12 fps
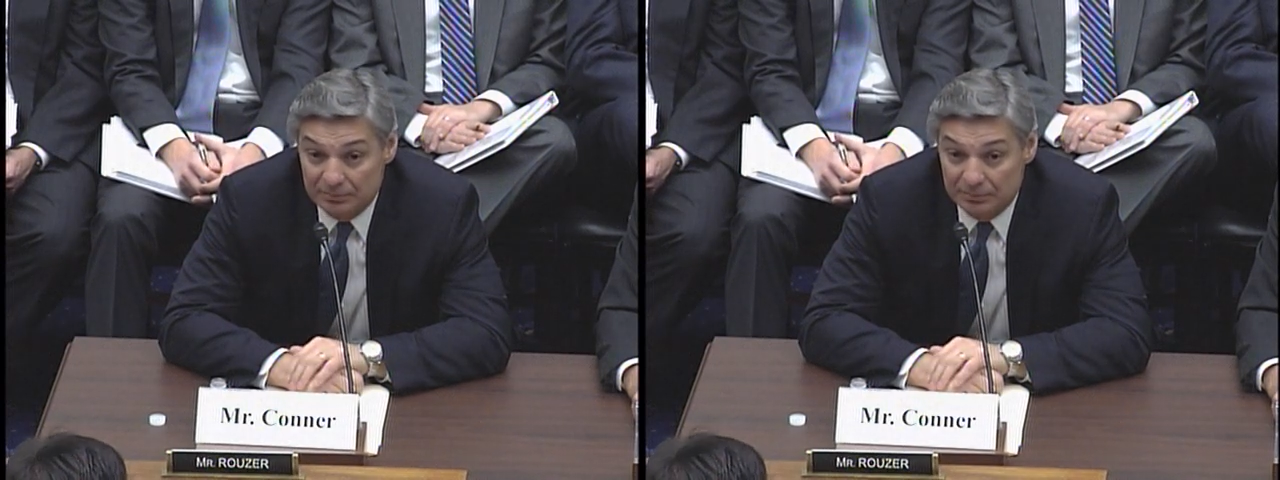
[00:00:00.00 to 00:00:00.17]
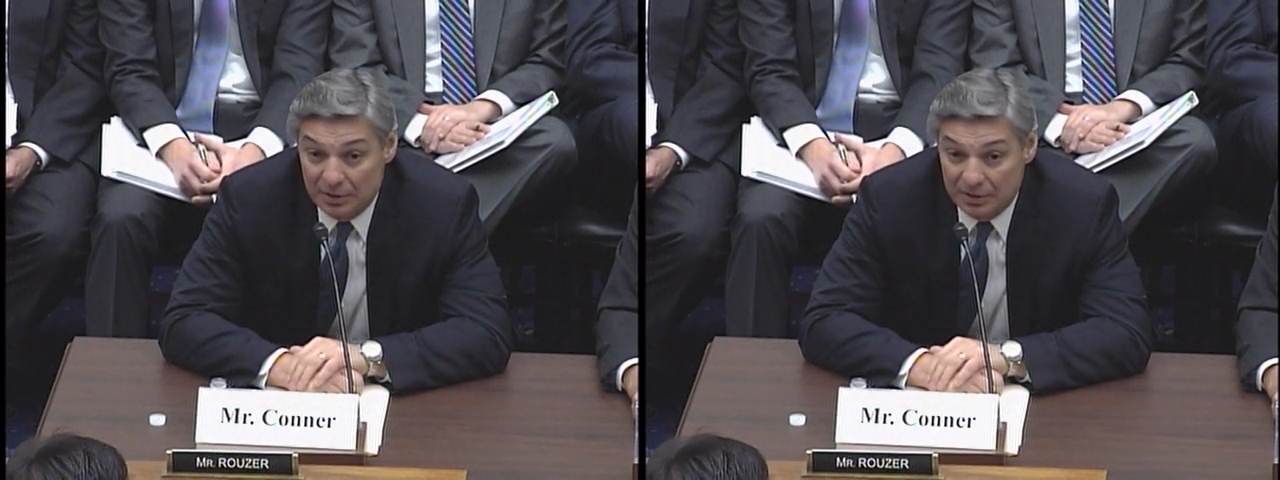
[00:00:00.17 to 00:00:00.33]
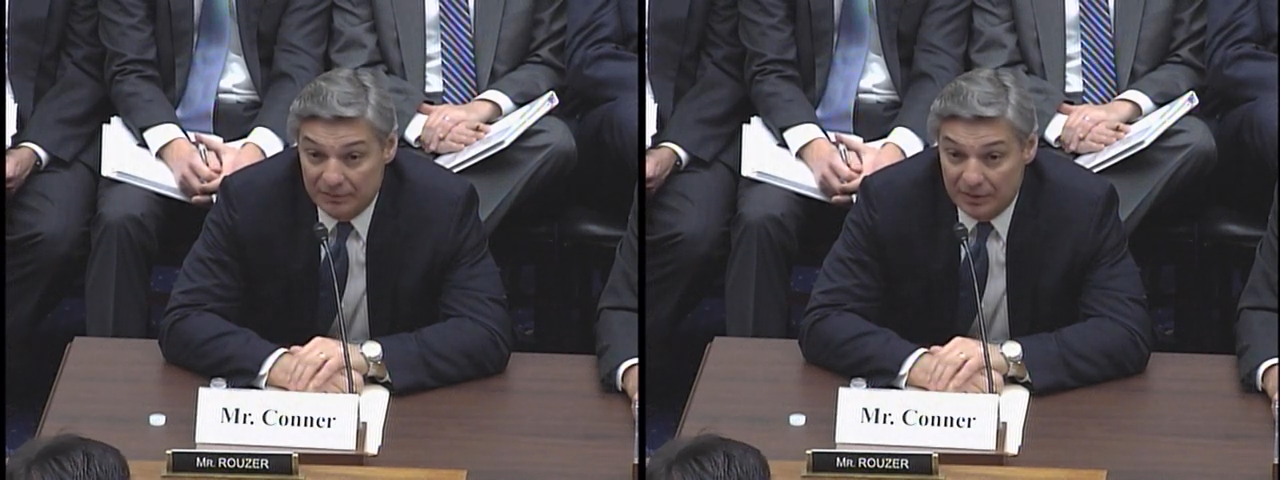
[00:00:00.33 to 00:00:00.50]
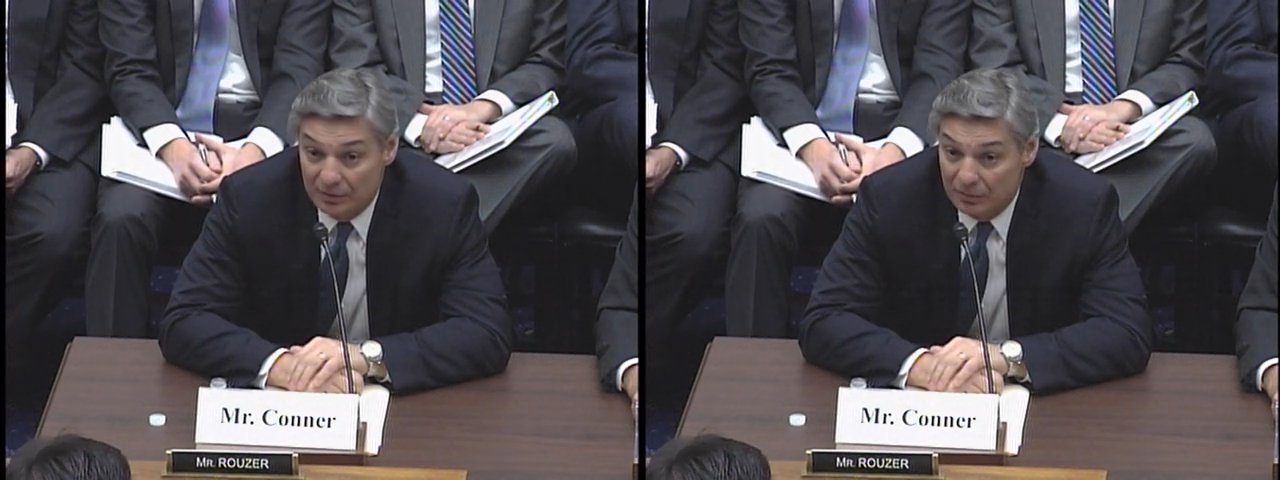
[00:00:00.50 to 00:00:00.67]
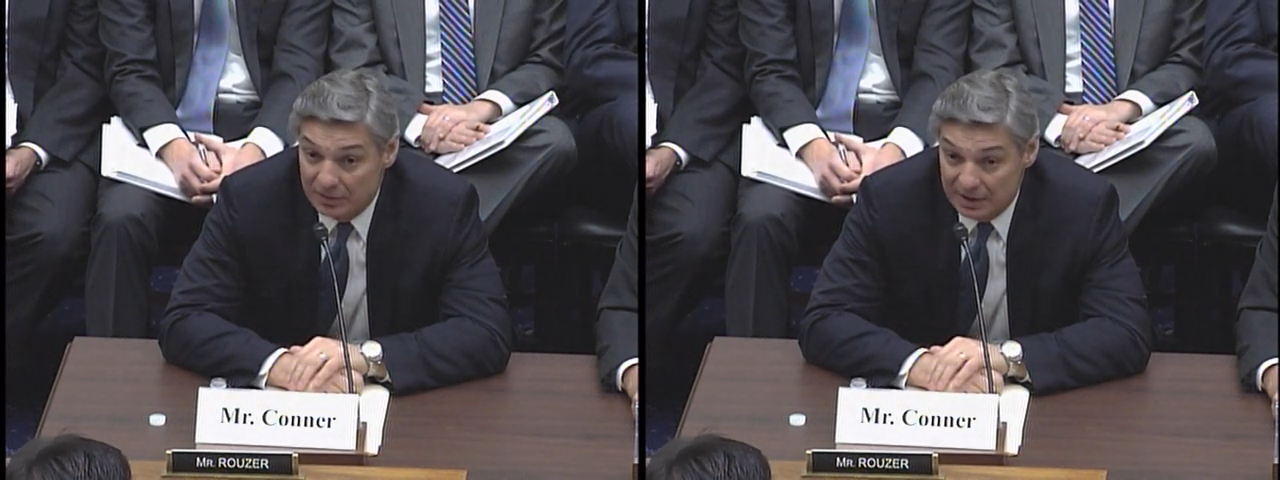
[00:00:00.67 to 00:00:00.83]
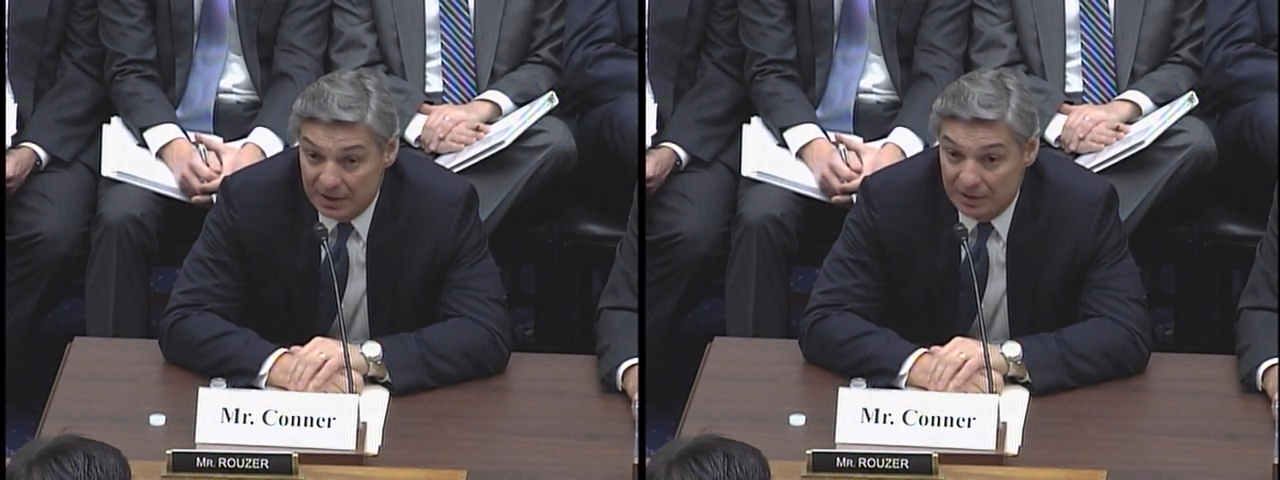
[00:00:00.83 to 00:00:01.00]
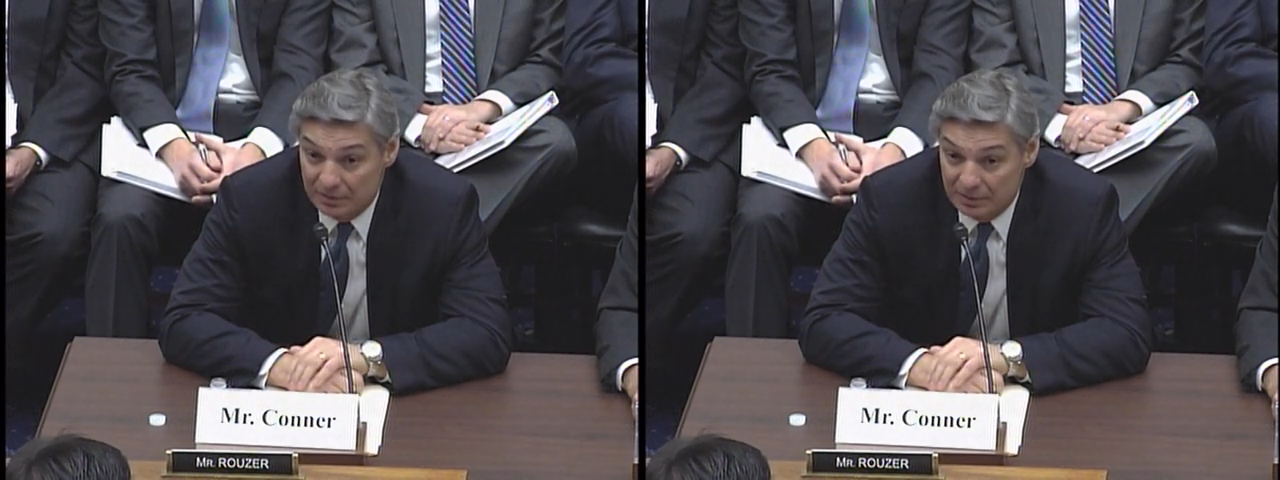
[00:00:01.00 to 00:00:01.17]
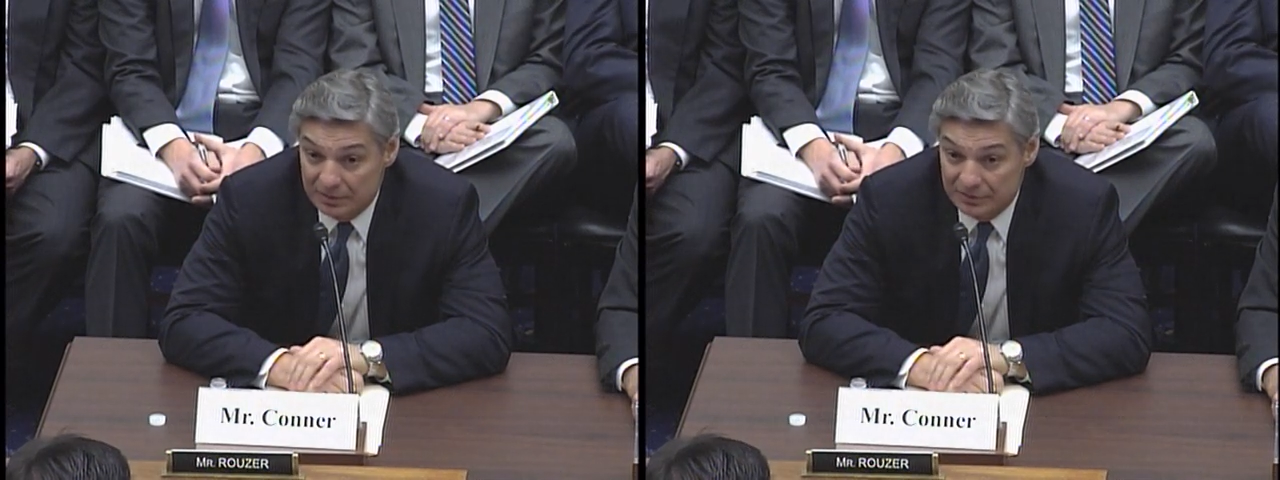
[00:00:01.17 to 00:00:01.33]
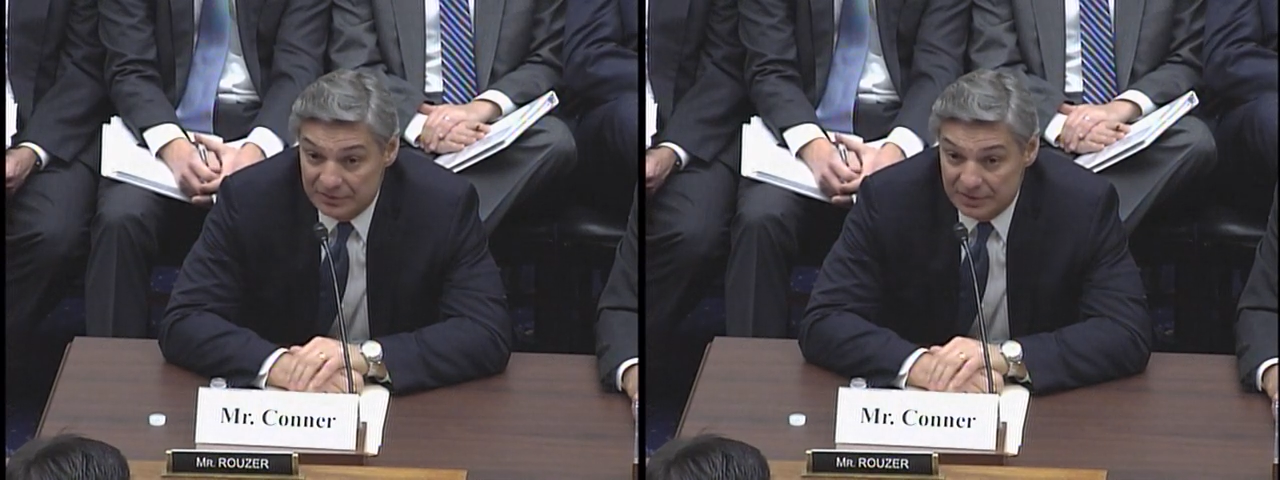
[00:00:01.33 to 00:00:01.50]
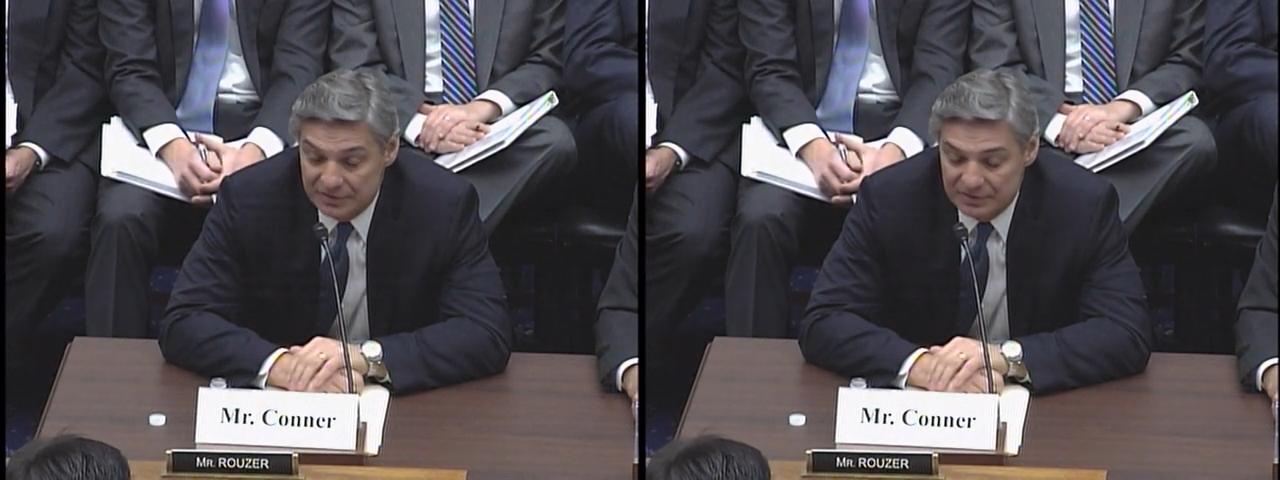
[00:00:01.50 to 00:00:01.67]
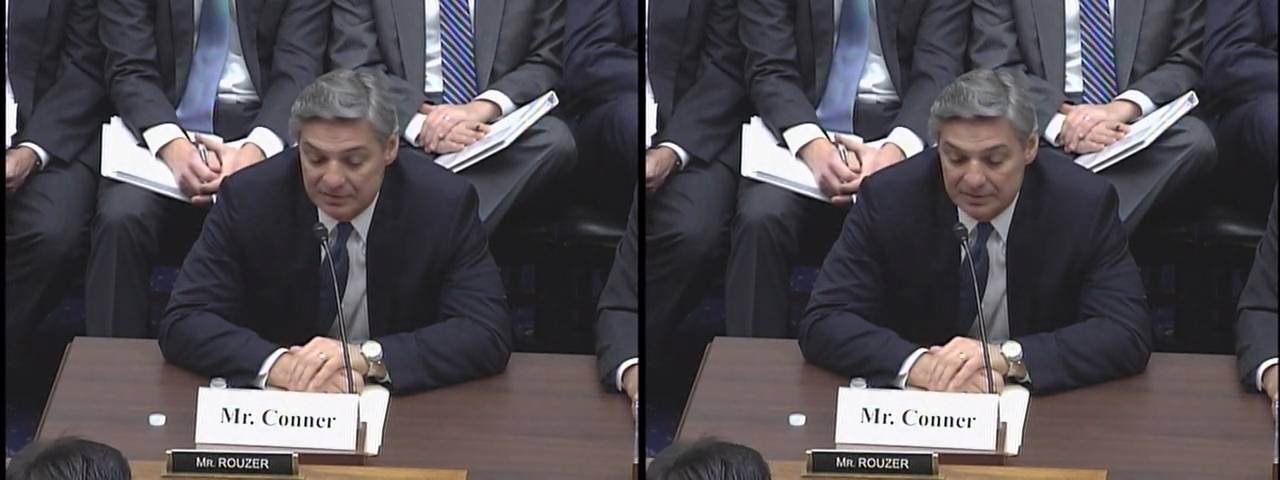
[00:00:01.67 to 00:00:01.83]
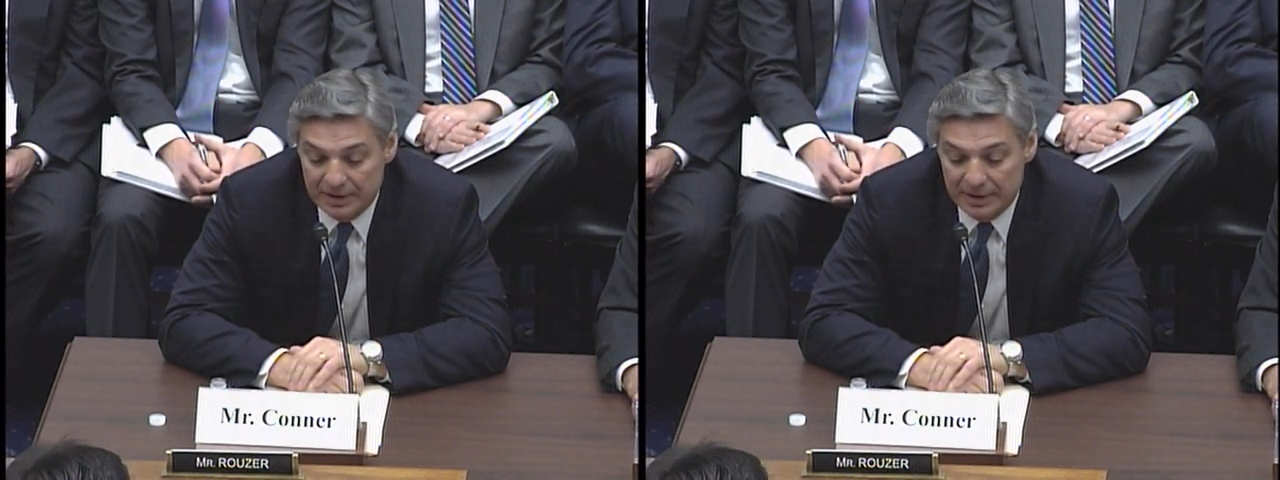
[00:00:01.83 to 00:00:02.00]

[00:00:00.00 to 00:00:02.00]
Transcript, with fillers: part of our ODA organization,